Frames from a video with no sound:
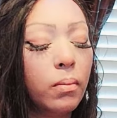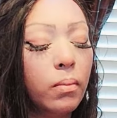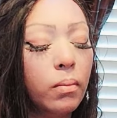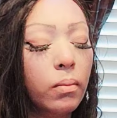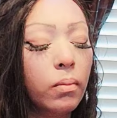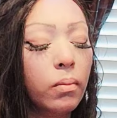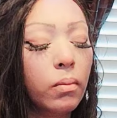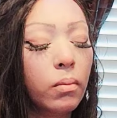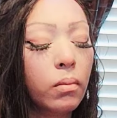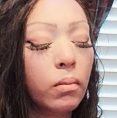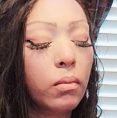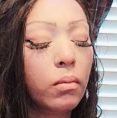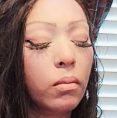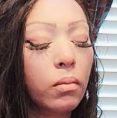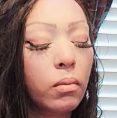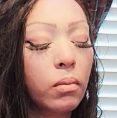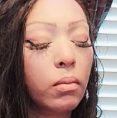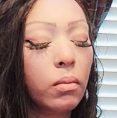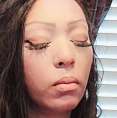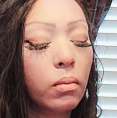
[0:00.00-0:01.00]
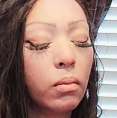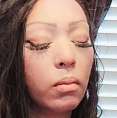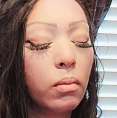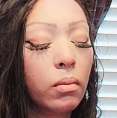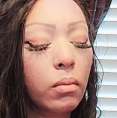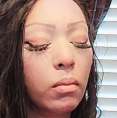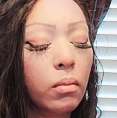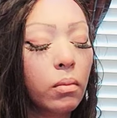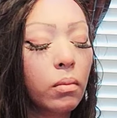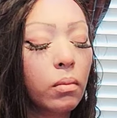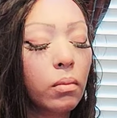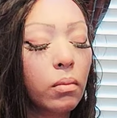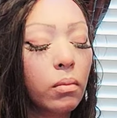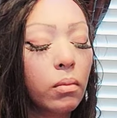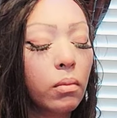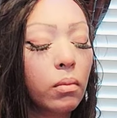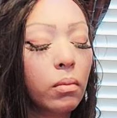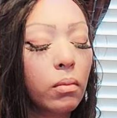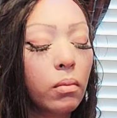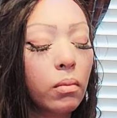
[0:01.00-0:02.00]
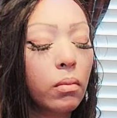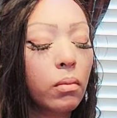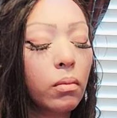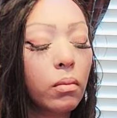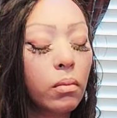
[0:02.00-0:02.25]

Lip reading: (silence)